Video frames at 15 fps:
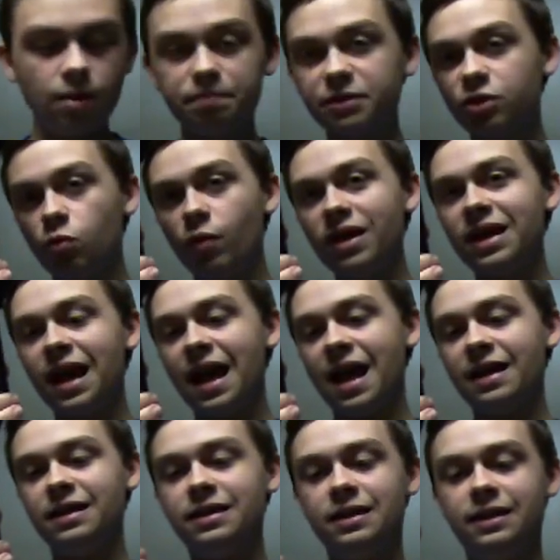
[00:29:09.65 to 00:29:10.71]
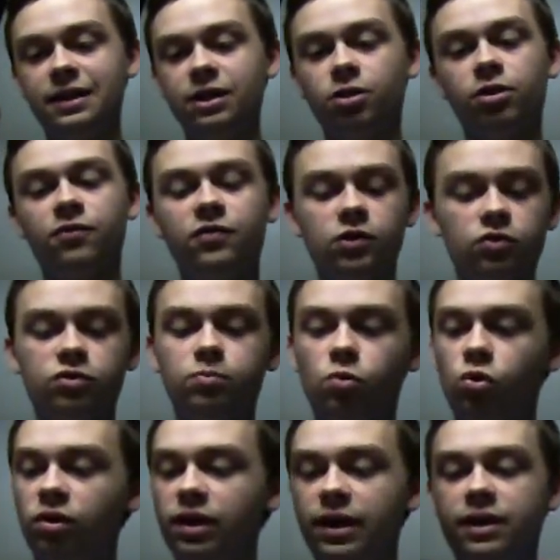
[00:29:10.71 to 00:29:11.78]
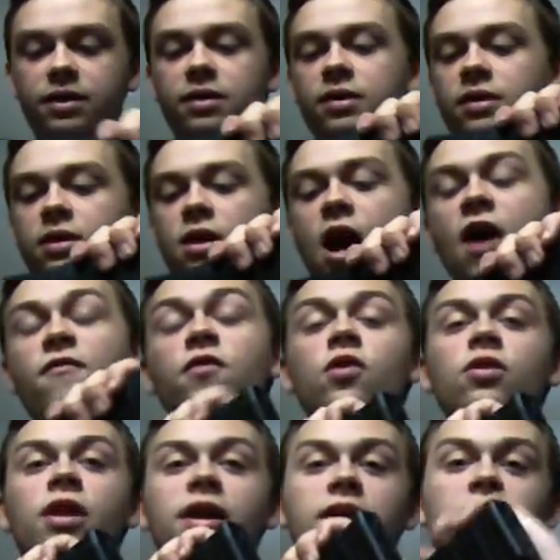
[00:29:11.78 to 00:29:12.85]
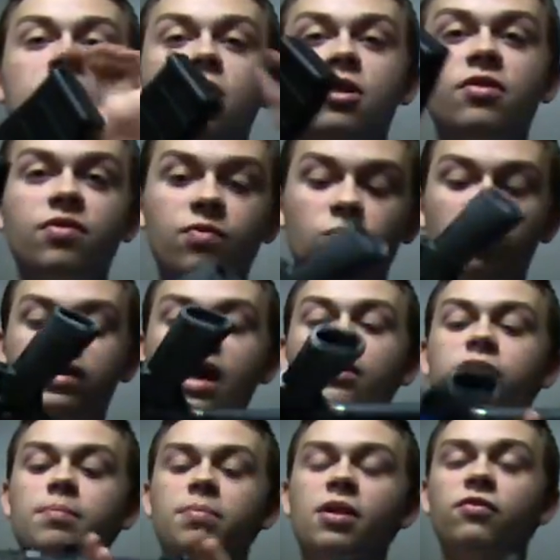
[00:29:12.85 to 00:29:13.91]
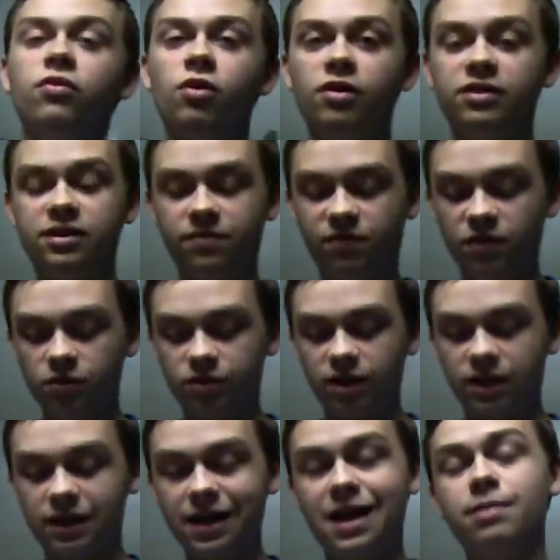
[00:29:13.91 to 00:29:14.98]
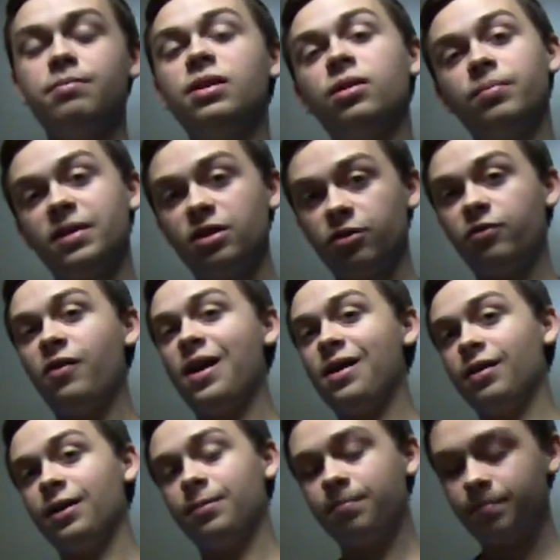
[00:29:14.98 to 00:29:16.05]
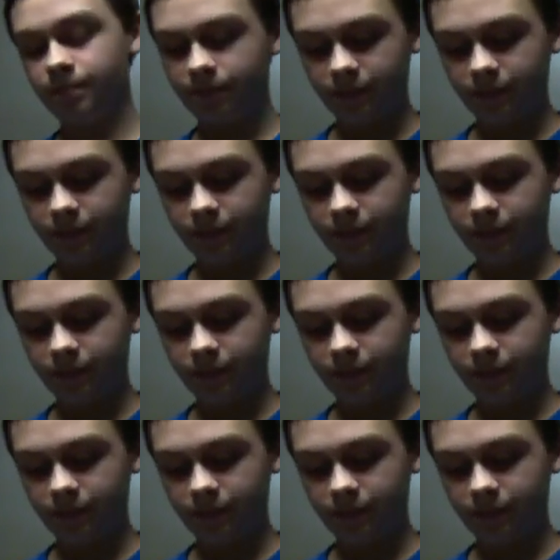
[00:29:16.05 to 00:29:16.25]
But the weight I added in here, it feels more like, I feel like without the buffer, it feels like a 9mm firing.